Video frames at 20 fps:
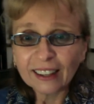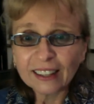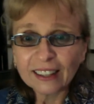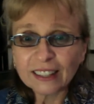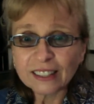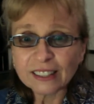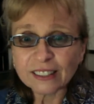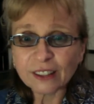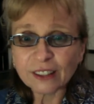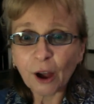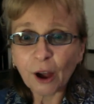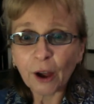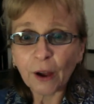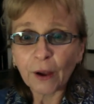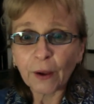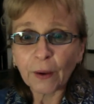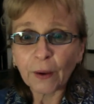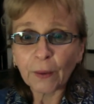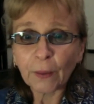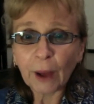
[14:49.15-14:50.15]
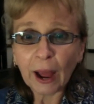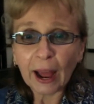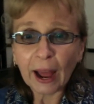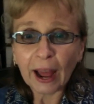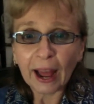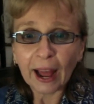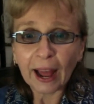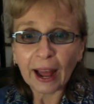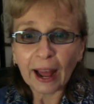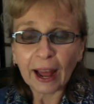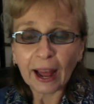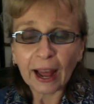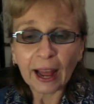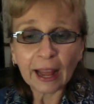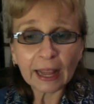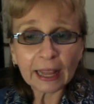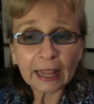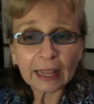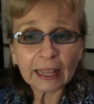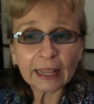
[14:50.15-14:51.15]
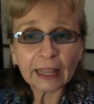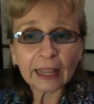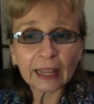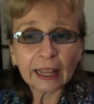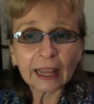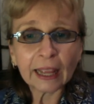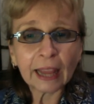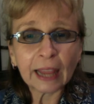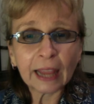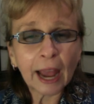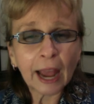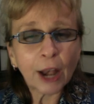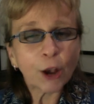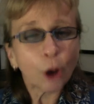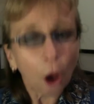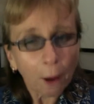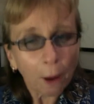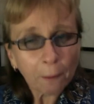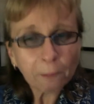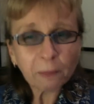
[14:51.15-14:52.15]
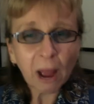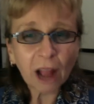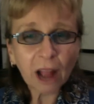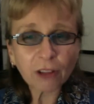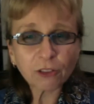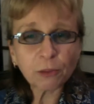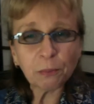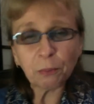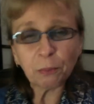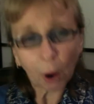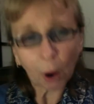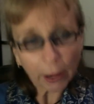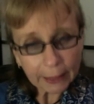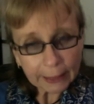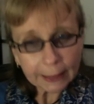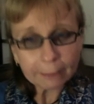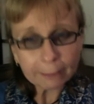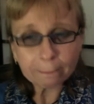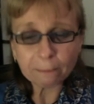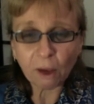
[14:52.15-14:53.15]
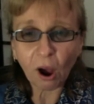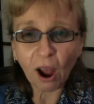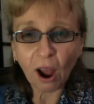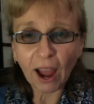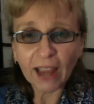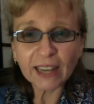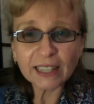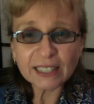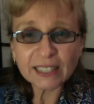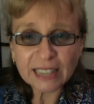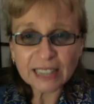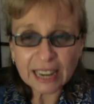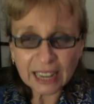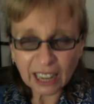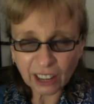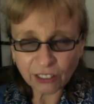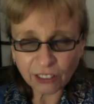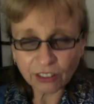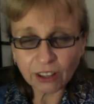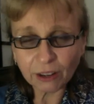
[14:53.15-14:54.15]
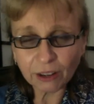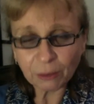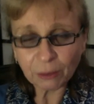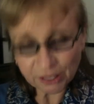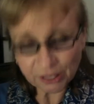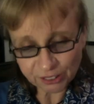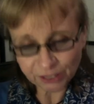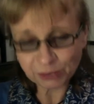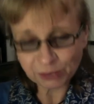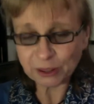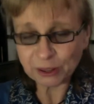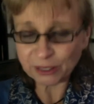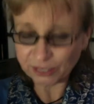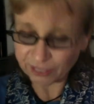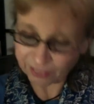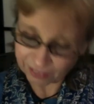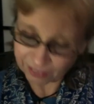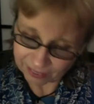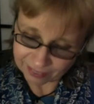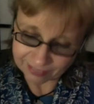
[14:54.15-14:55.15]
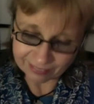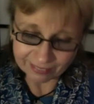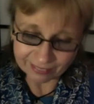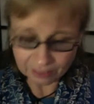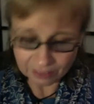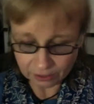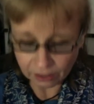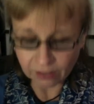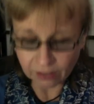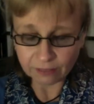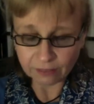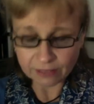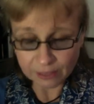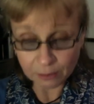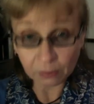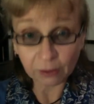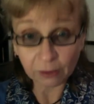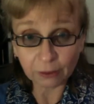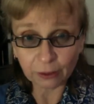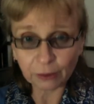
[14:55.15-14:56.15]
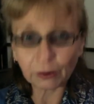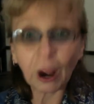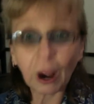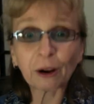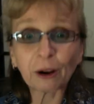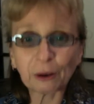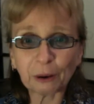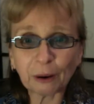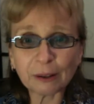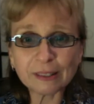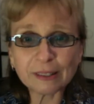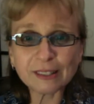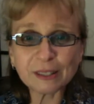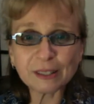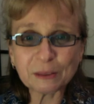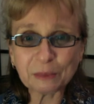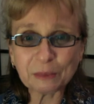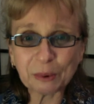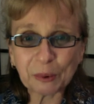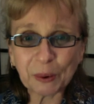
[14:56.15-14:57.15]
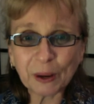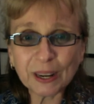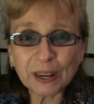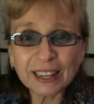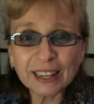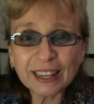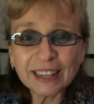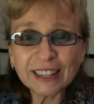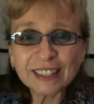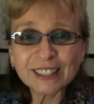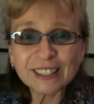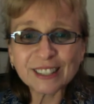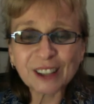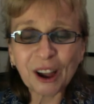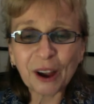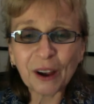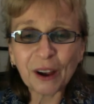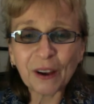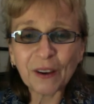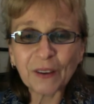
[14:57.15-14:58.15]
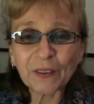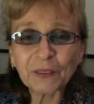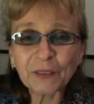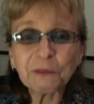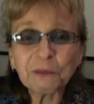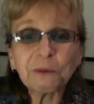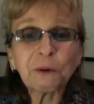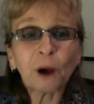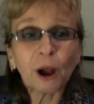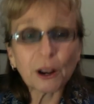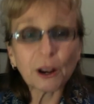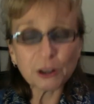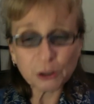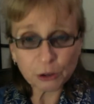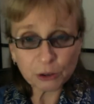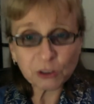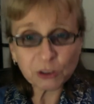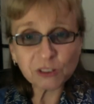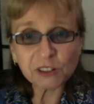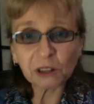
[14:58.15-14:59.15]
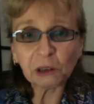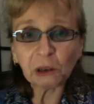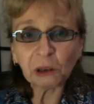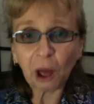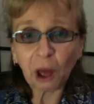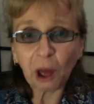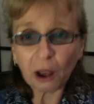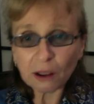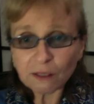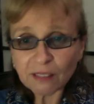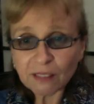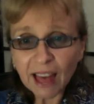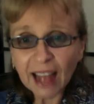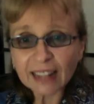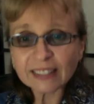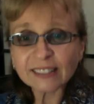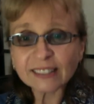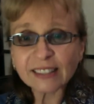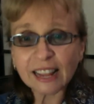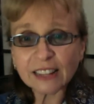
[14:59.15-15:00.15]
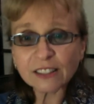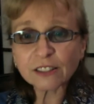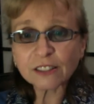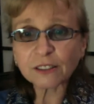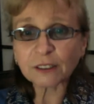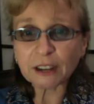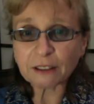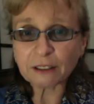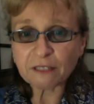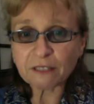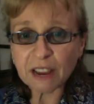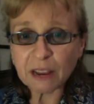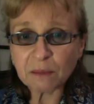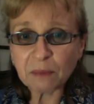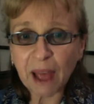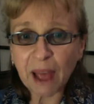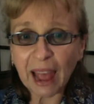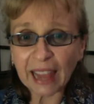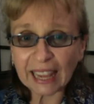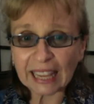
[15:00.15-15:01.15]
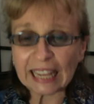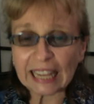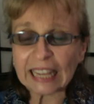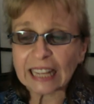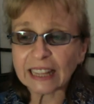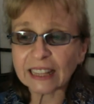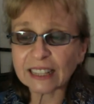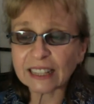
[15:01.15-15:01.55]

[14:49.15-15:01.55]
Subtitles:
So again, not much body-mind connection, which is kind of similar across the board. So I do use a lot of that sensory feedback in the